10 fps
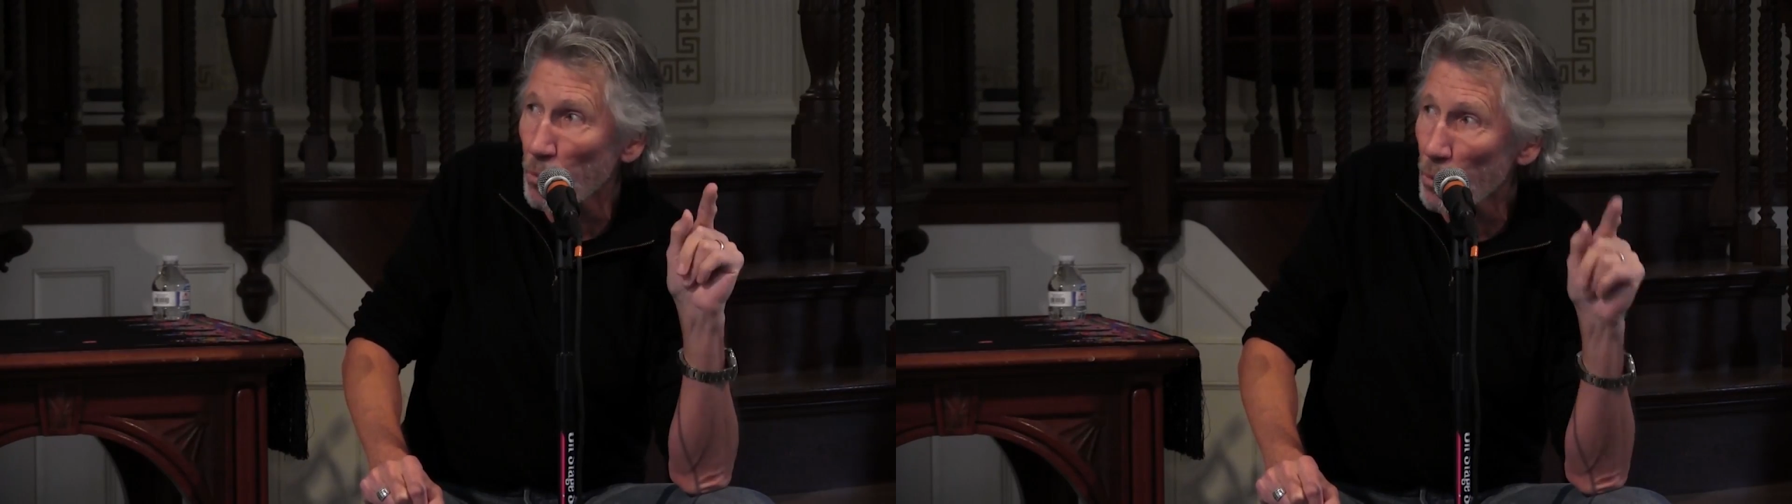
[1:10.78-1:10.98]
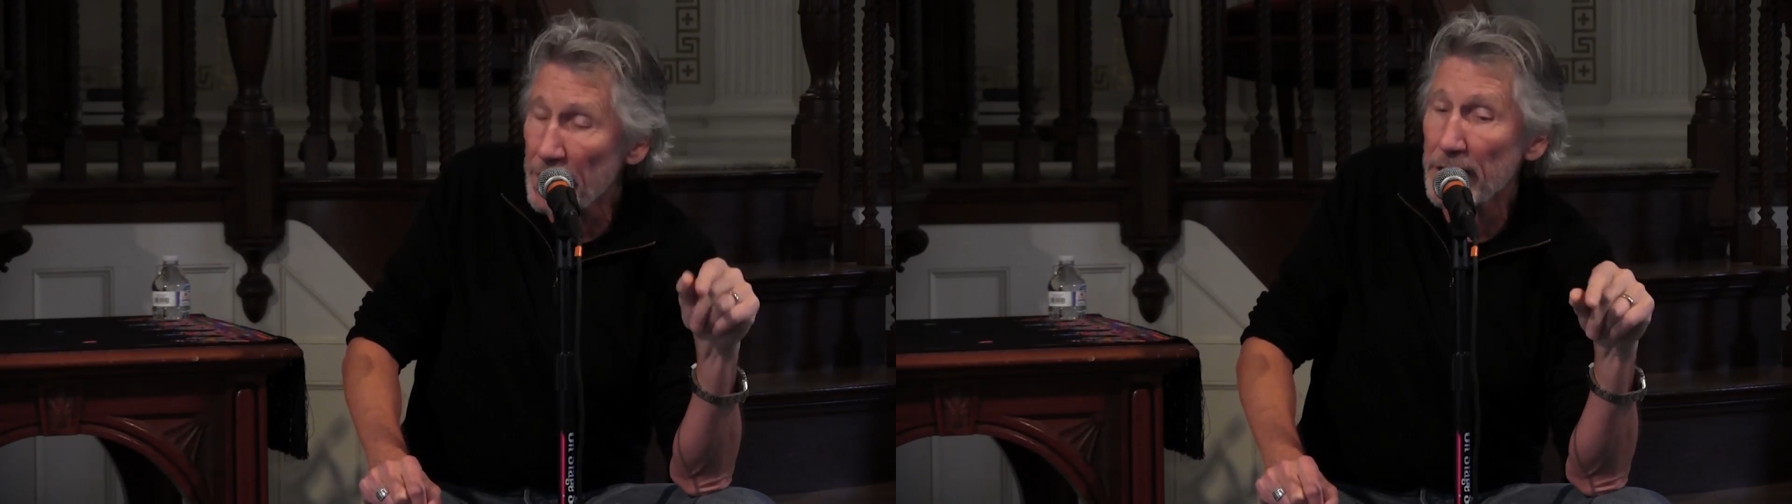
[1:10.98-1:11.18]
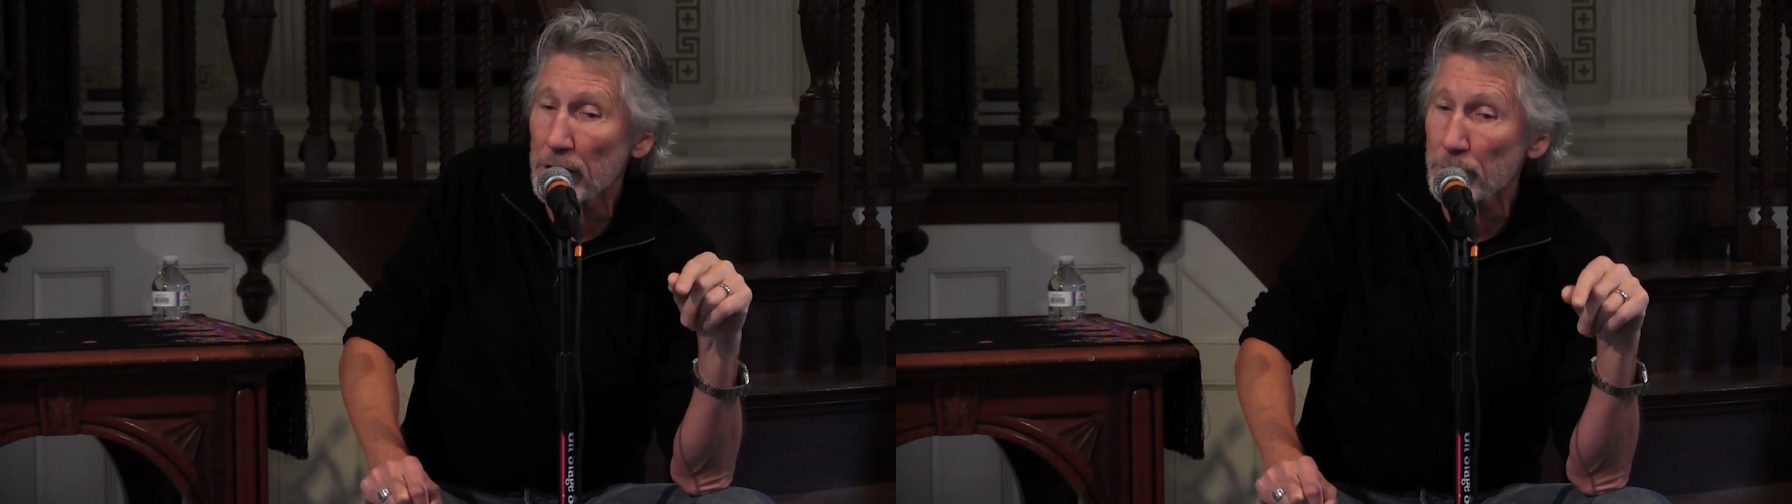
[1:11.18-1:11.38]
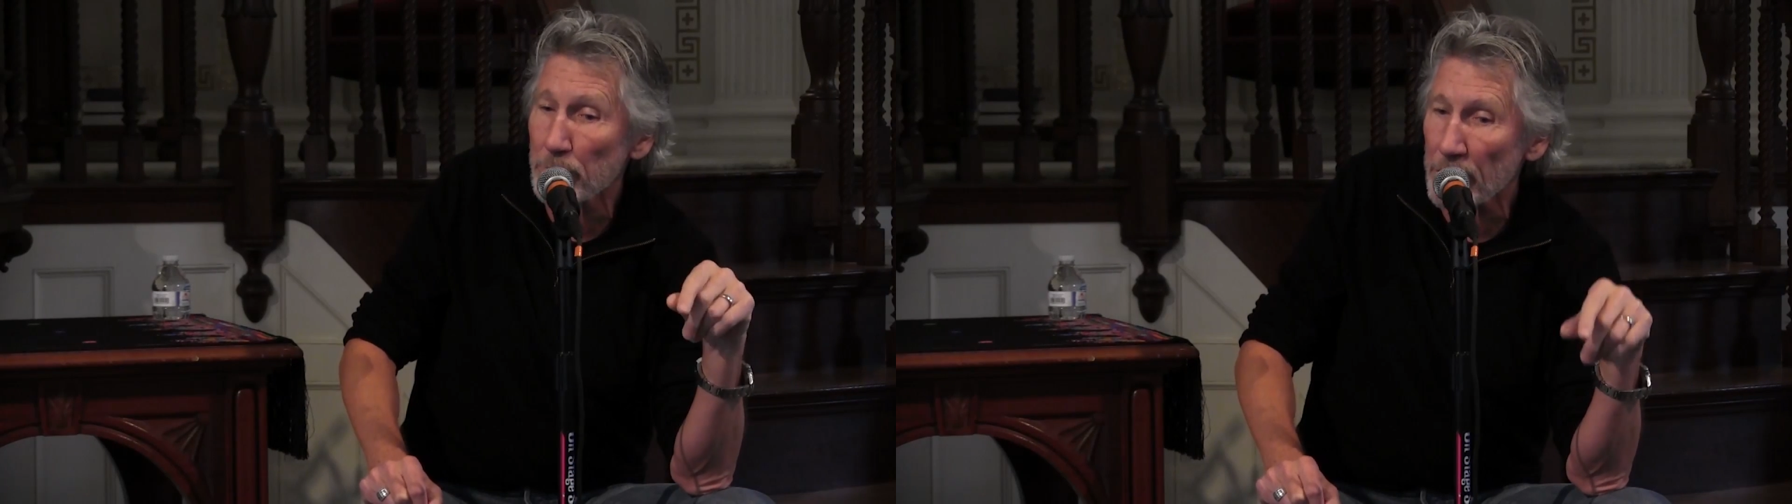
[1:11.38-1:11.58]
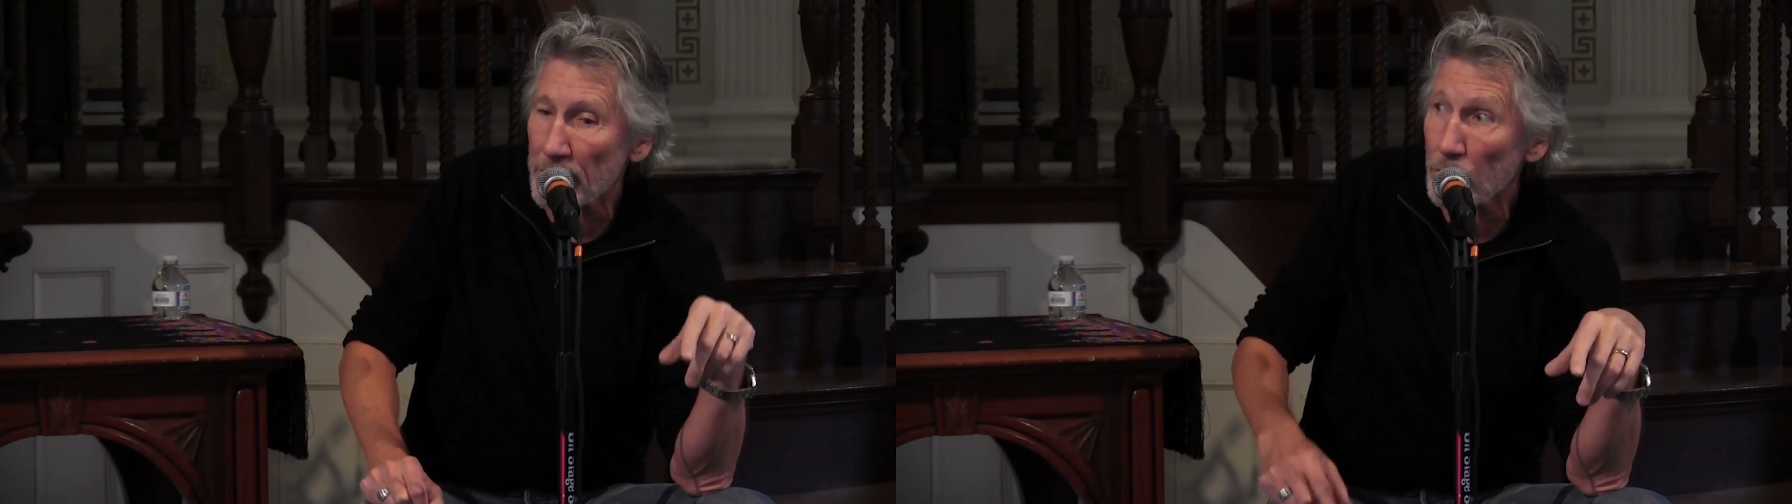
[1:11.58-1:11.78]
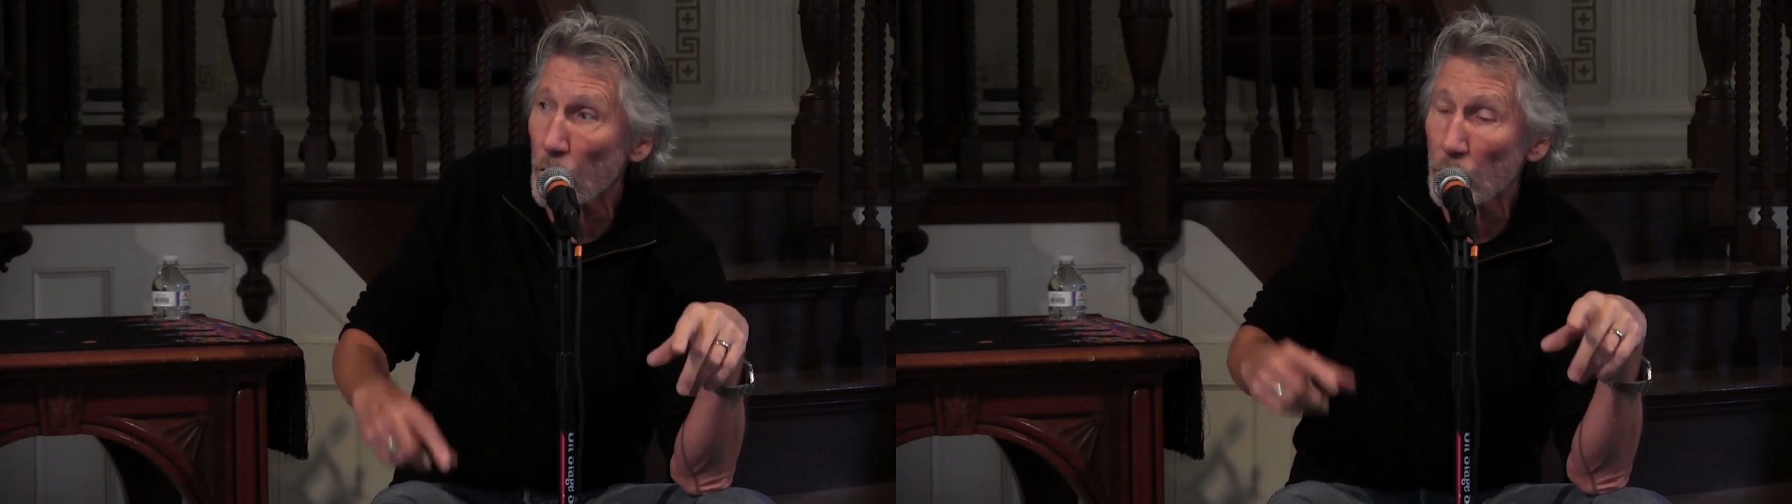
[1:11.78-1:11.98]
that we can bring